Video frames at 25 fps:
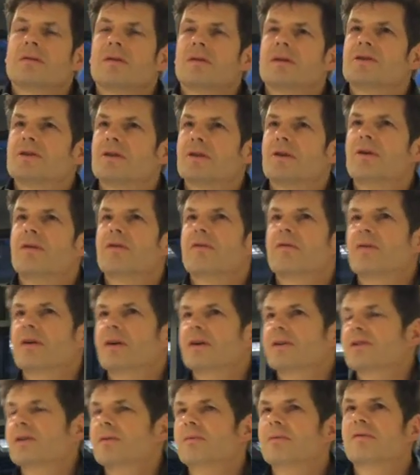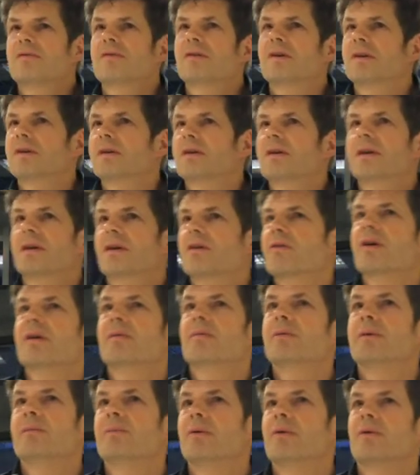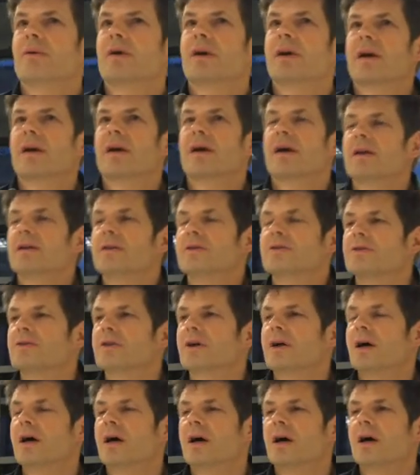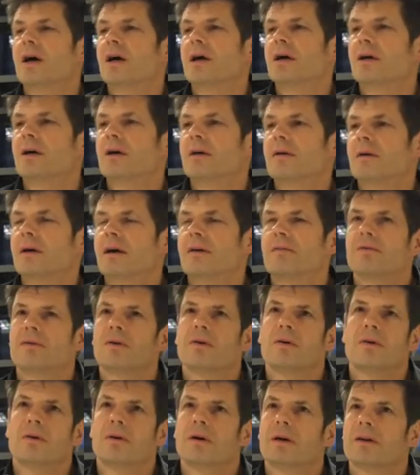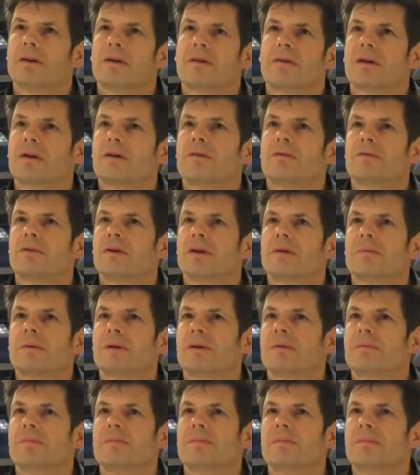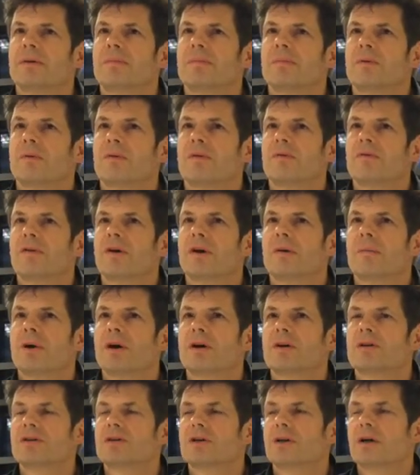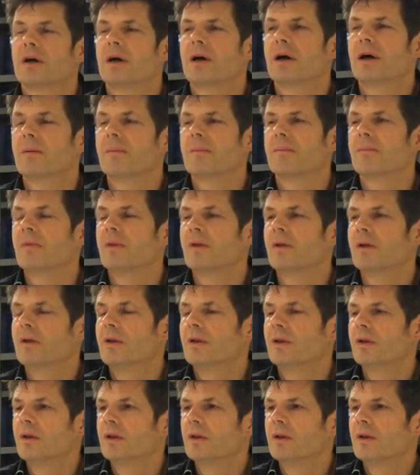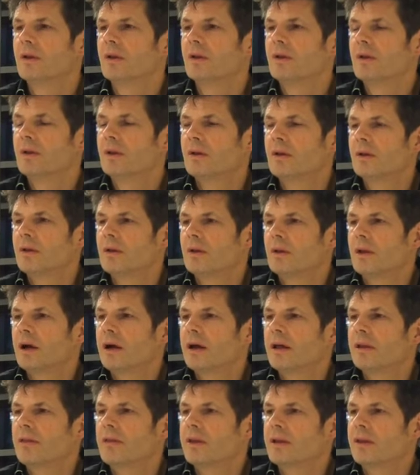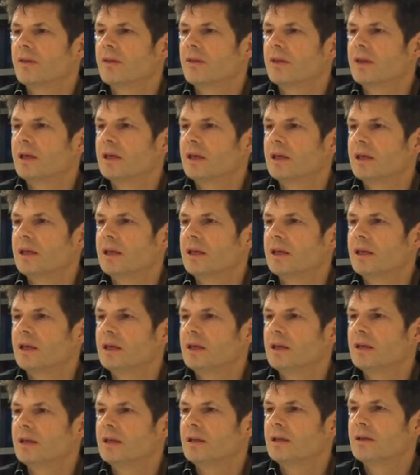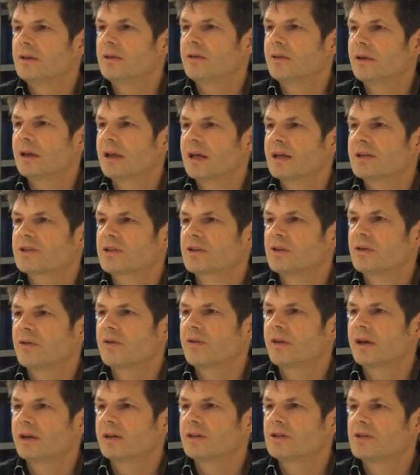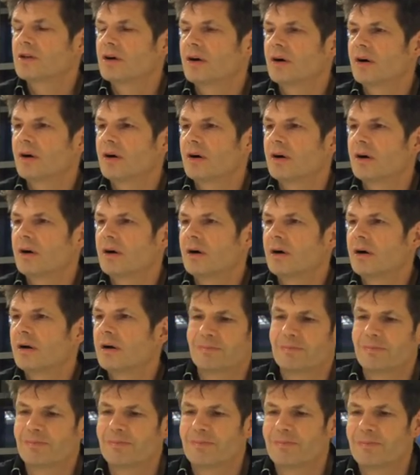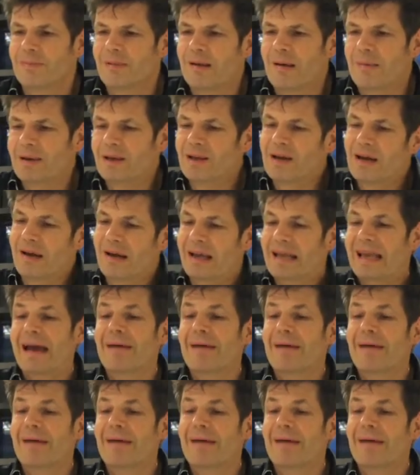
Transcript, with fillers: there's a lot of things I would find incredibly boring, and uh, I've not, I don't think I've really been, been bored very much. Um, I think the the less good things are. I mean, you know, it